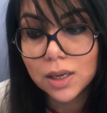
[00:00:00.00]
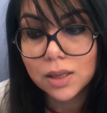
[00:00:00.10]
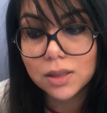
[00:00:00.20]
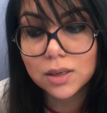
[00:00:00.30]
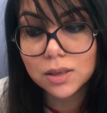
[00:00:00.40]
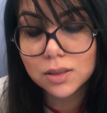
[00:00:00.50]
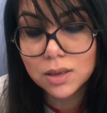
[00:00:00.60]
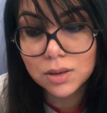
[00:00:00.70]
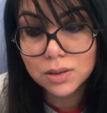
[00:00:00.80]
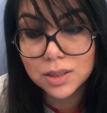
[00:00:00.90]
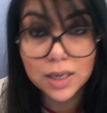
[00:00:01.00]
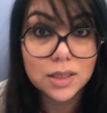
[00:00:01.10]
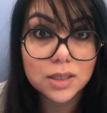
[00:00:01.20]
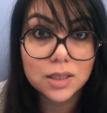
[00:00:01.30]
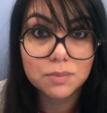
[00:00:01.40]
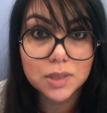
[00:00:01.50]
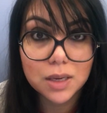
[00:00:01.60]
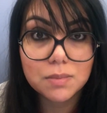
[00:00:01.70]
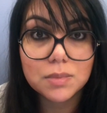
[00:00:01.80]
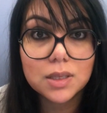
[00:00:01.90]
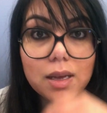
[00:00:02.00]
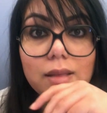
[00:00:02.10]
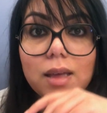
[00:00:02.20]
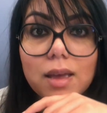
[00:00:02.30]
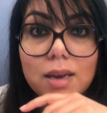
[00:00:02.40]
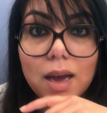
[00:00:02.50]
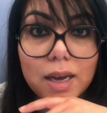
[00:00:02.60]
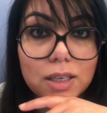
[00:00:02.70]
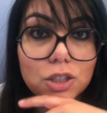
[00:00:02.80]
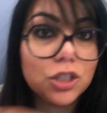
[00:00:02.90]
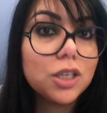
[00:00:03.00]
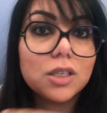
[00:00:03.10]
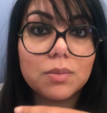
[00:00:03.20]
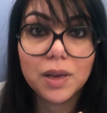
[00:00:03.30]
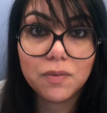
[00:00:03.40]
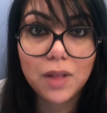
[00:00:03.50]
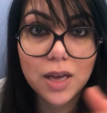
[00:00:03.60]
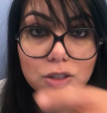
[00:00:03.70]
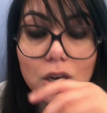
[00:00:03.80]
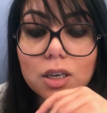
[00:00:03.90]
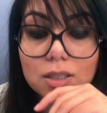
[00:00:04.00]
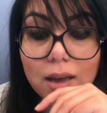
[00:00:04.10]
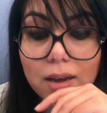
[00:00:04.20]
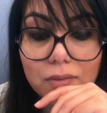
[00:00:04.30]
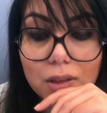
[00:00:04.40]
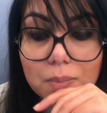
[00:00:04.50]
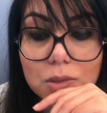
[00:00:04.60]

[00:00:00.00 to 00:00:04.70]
the signs and symptoms and then I just made flashcards out of them.